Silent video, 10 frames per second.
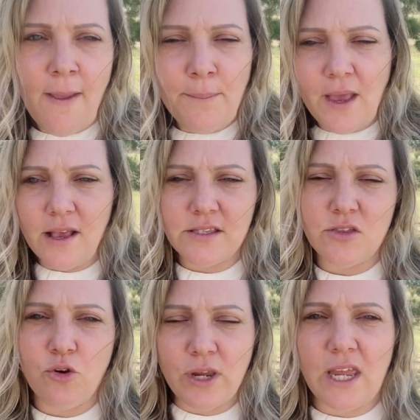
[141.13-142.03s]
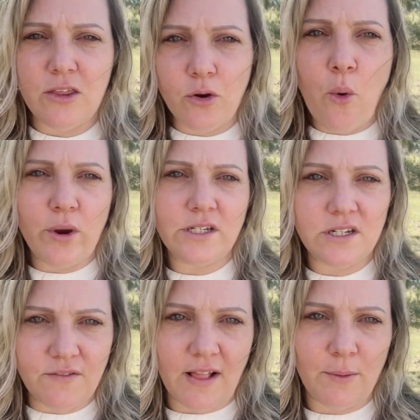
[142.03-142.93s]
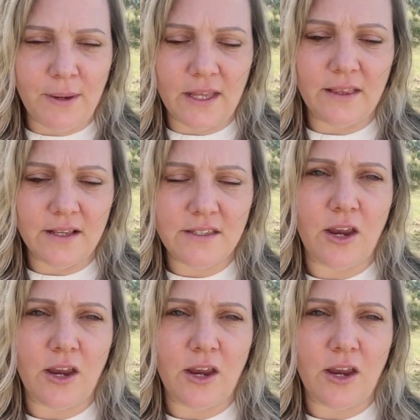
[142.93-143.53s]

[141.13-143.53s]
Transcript: because they're either going to develop in this